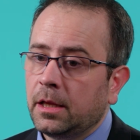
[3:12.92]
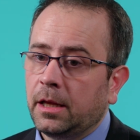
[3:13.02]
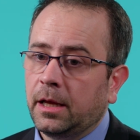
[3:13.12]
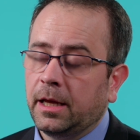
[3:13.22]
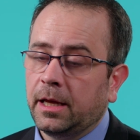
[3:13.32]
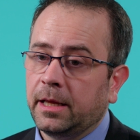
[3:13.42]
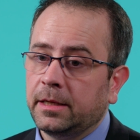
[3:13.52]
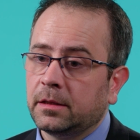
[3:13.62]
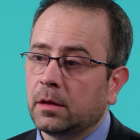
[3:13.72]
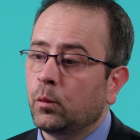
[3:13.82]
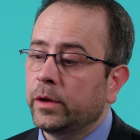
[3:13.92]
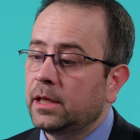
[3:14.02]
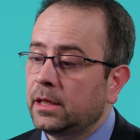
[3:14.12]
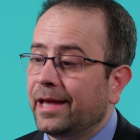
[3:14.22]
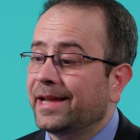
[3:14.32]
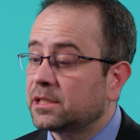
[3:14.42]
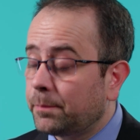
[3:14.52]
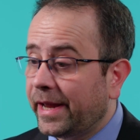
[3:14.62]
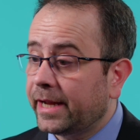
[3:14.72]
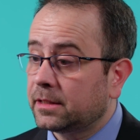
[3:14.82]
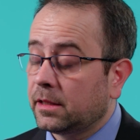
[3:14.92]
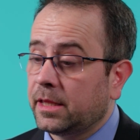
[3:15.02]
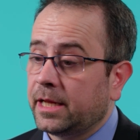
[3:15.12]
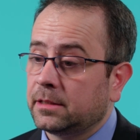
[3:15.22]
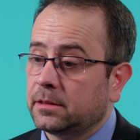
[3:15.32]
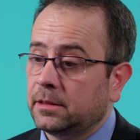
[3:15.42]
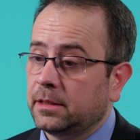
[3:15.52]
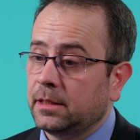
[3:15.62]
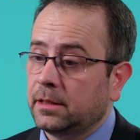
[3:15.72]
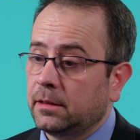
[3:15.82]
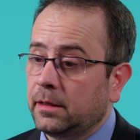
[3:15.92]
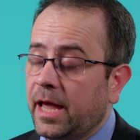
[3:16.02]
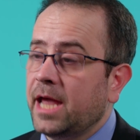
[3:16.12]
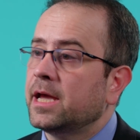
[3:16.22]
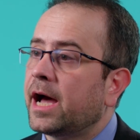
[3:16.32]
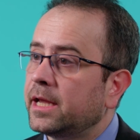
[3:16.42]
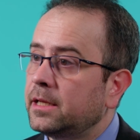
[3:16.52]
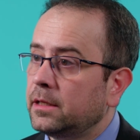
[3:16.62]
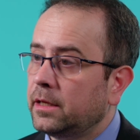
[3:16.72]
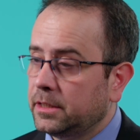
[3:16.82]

and we expect that AI,